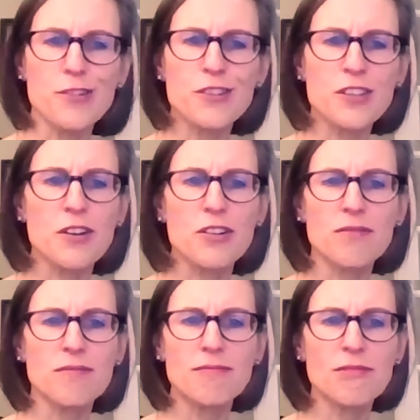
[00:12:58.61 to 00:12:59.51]

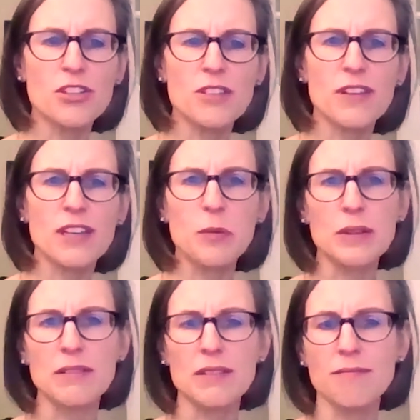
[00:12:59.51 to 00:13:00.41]
So just if
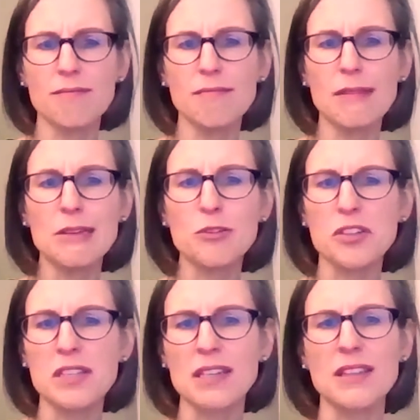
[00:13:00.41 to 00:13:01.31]
anyone's
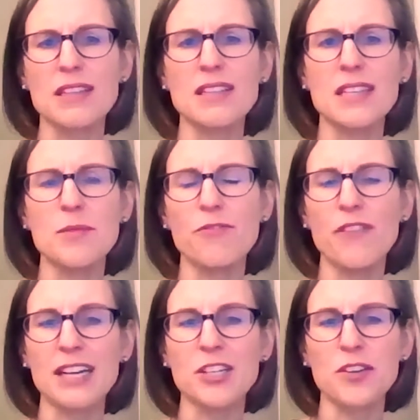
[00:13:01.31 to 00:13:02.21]
interested in the steam
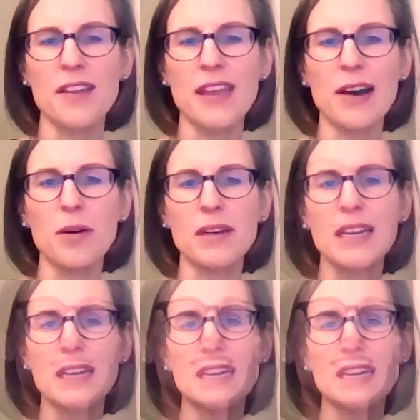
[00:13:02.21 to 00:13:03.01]
factor on that one.